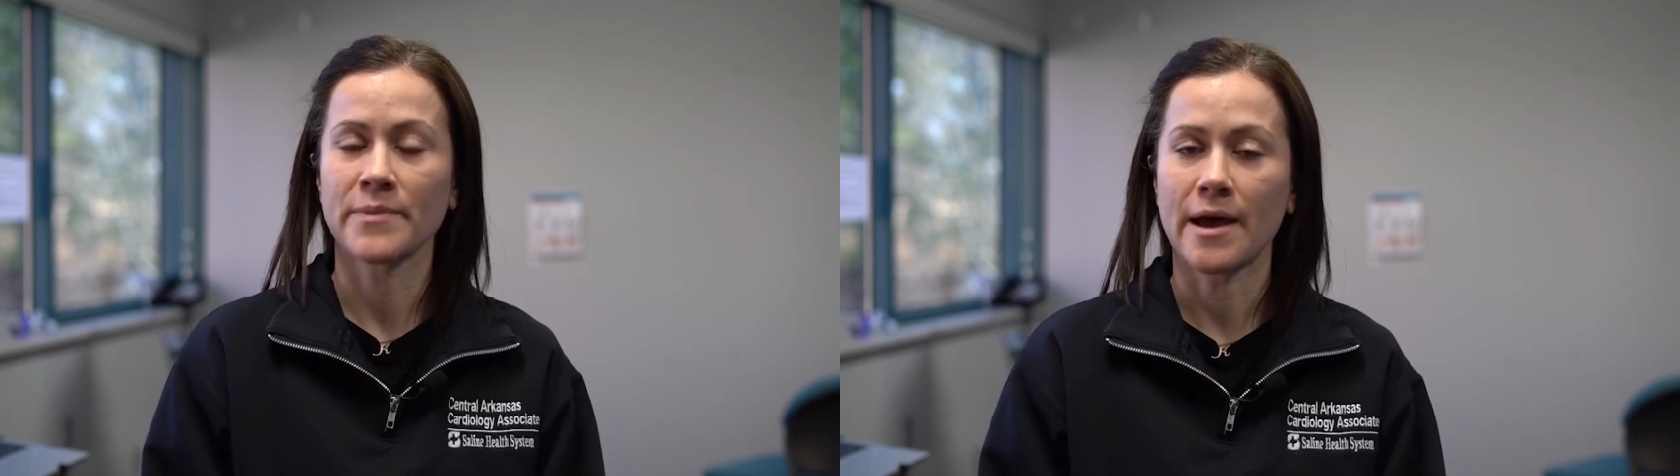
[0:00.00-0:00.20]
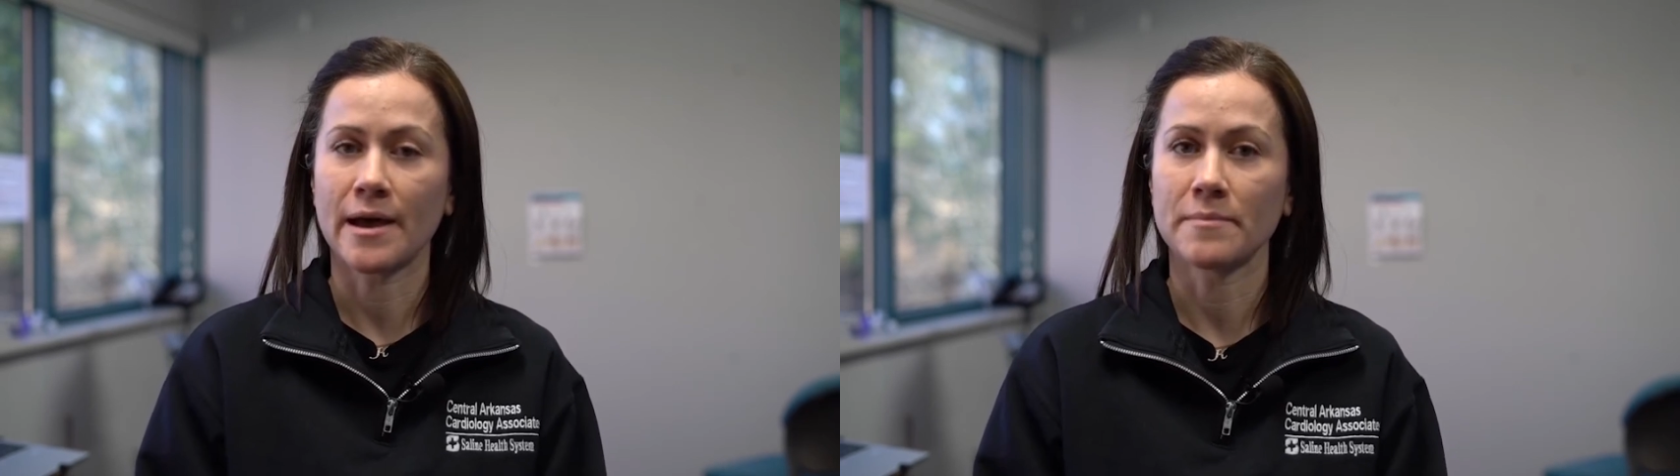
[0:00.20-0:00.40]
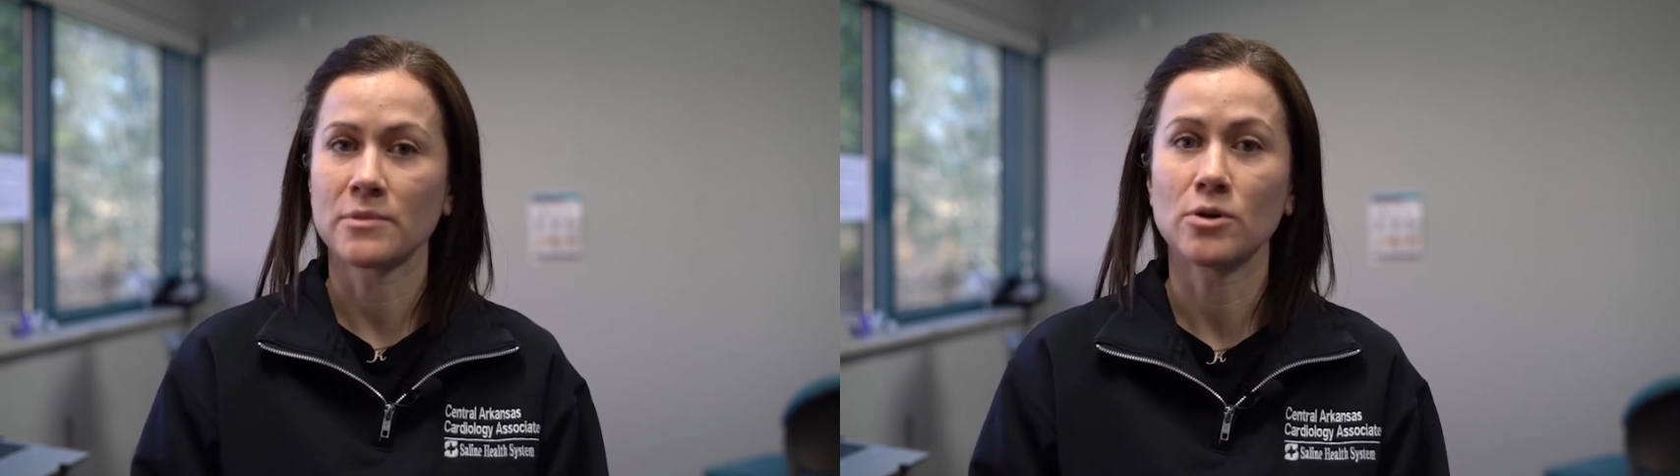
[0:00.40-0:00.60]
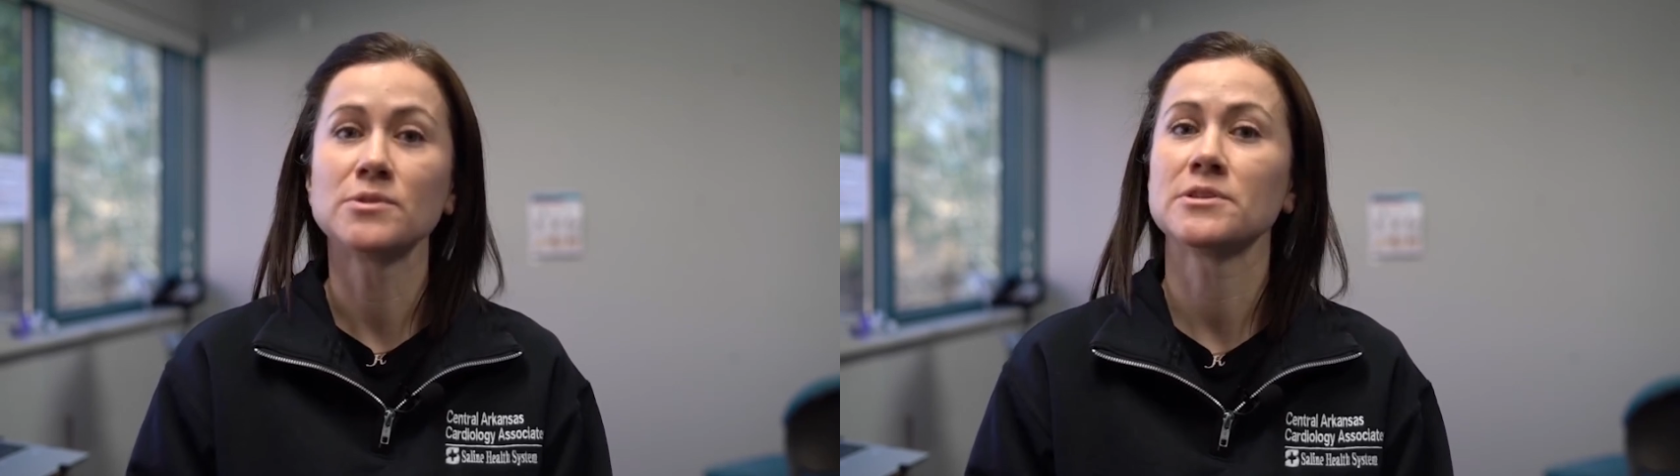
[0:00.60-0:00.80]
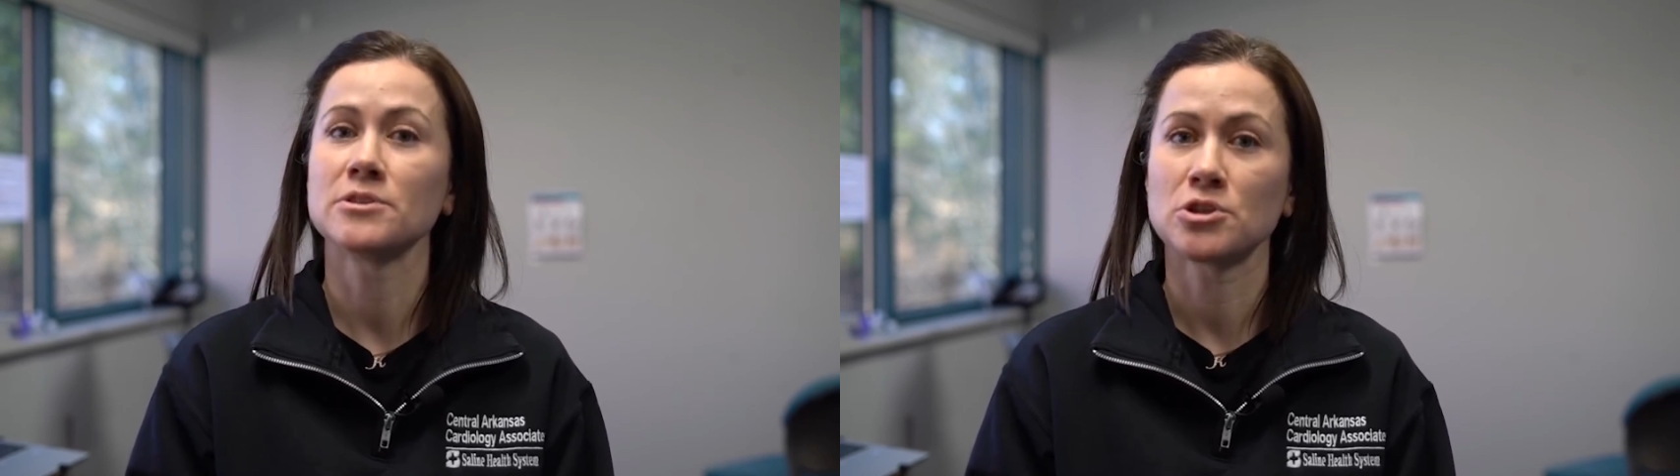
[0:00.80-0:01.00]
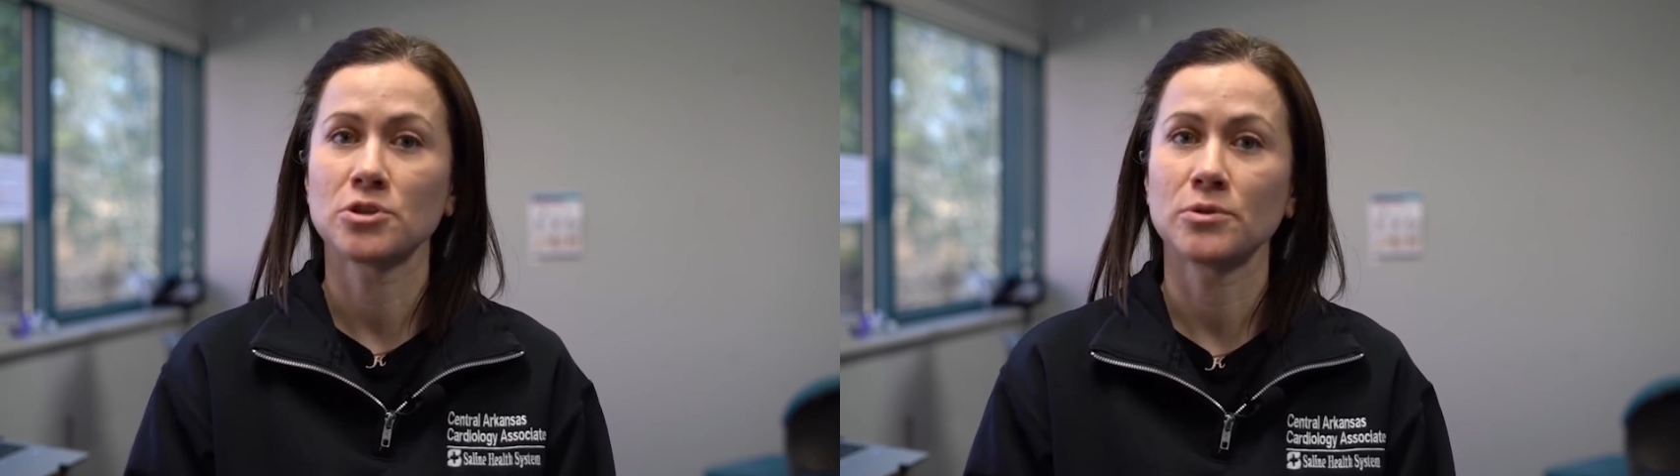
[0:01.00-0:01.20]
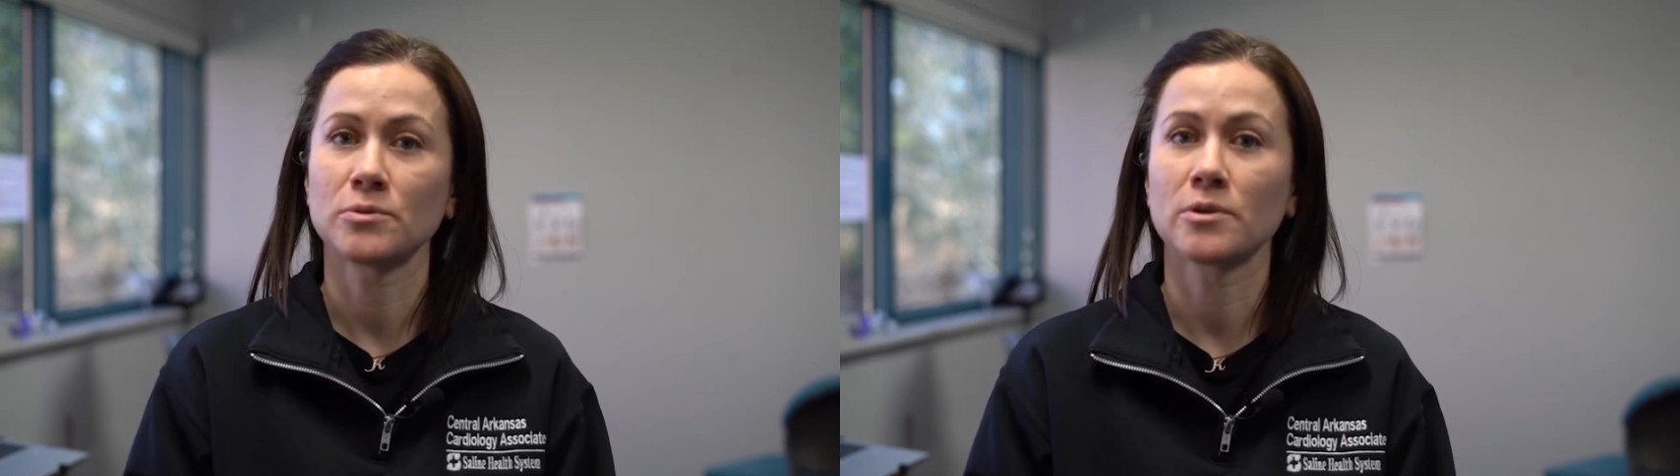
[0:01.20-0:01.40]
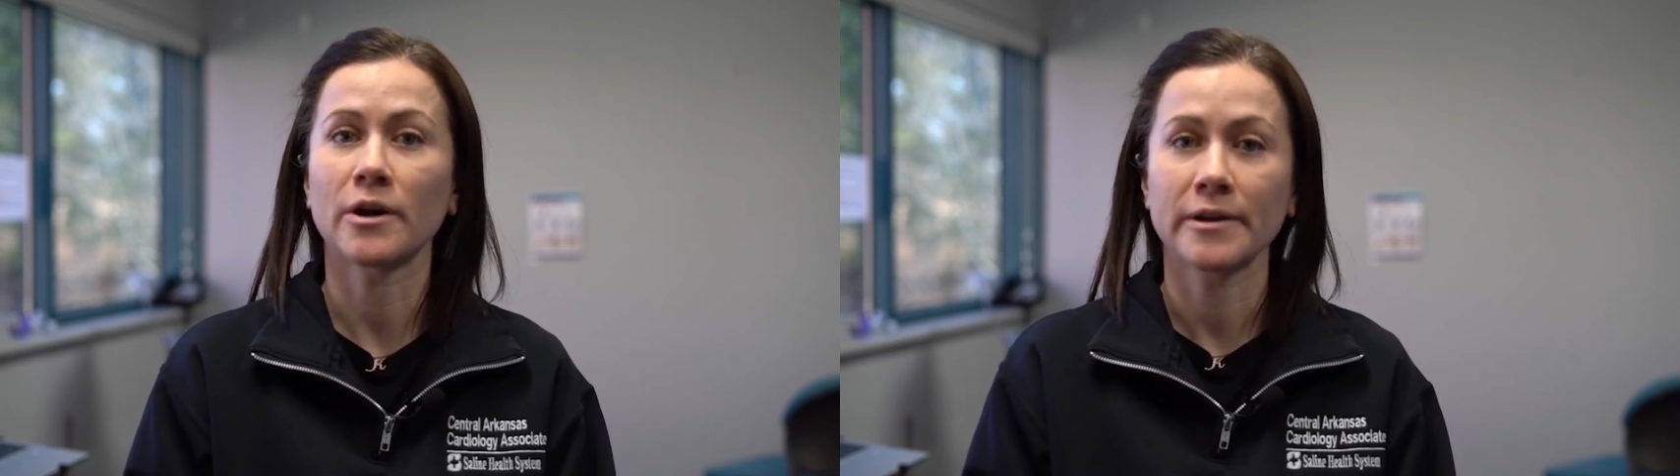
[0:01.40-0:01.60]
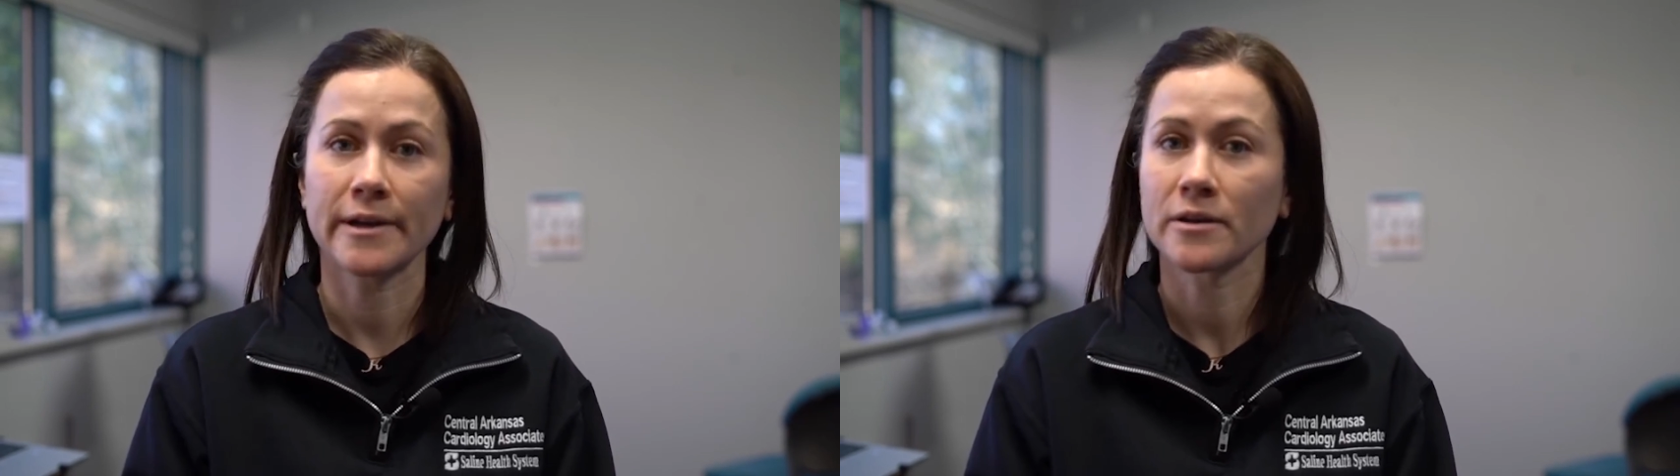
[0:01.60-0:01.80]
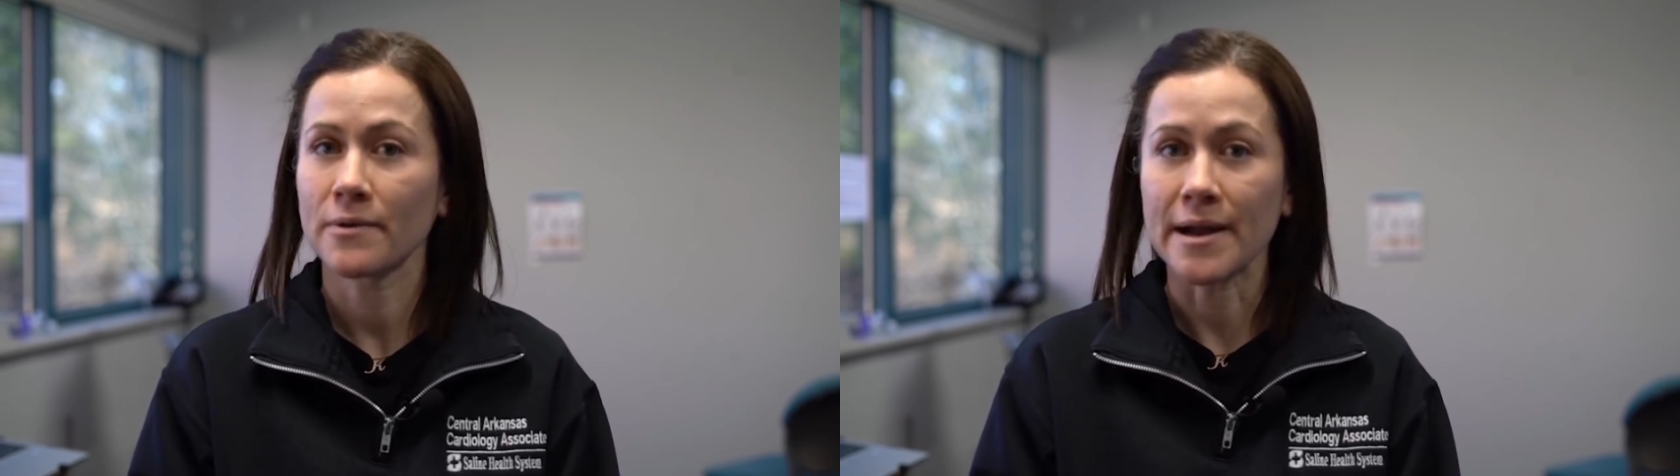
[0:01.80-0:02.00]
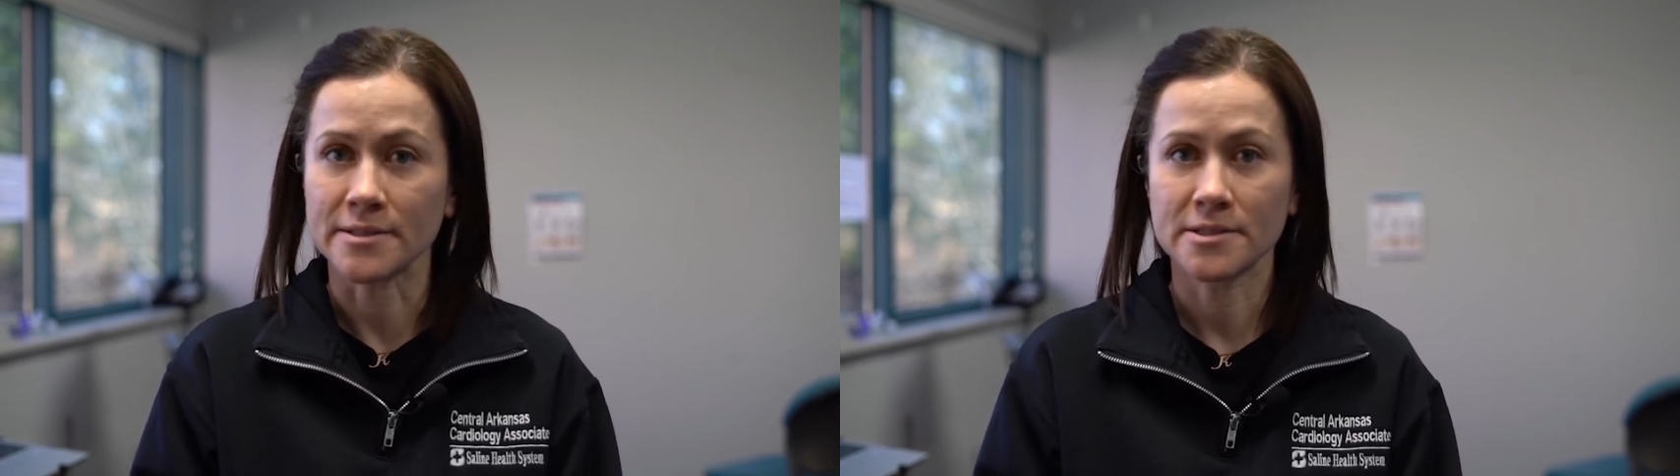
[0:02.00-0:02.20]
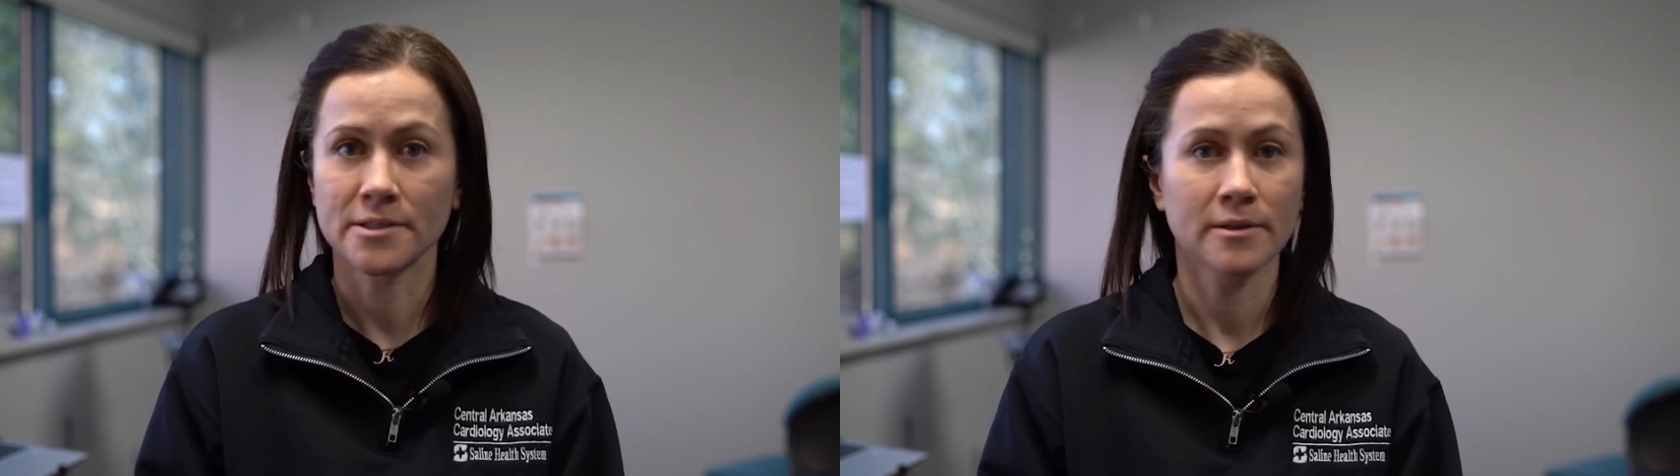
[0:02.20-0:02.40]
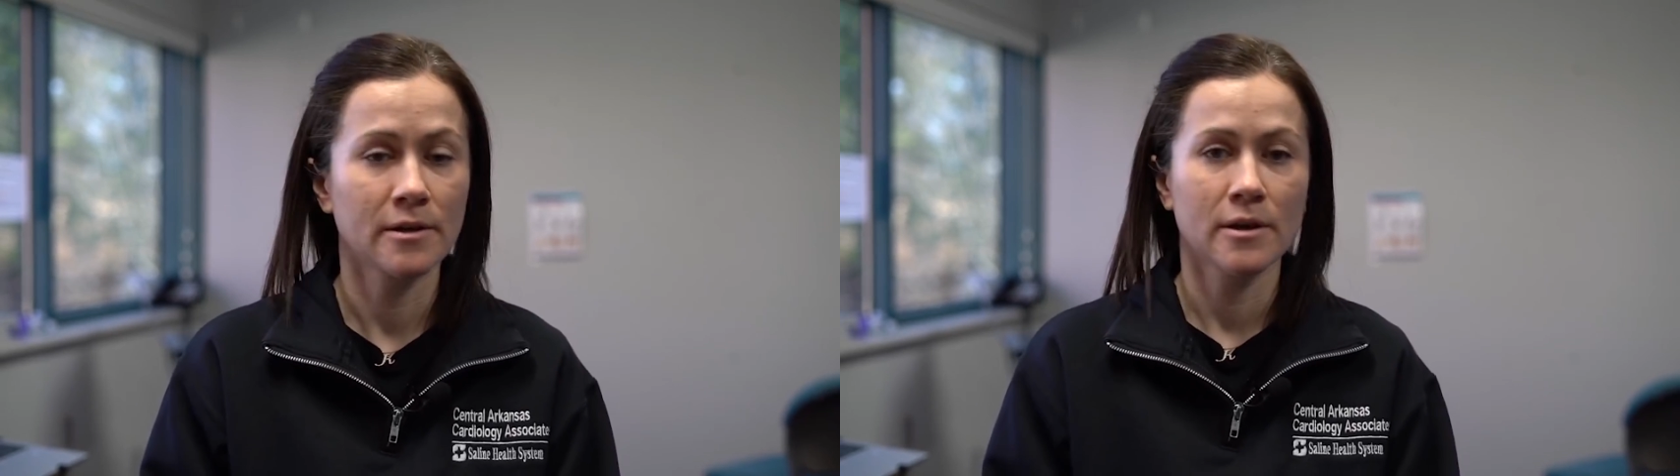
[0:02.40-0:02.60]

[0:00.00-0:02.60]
um, goes into cardiac arrest.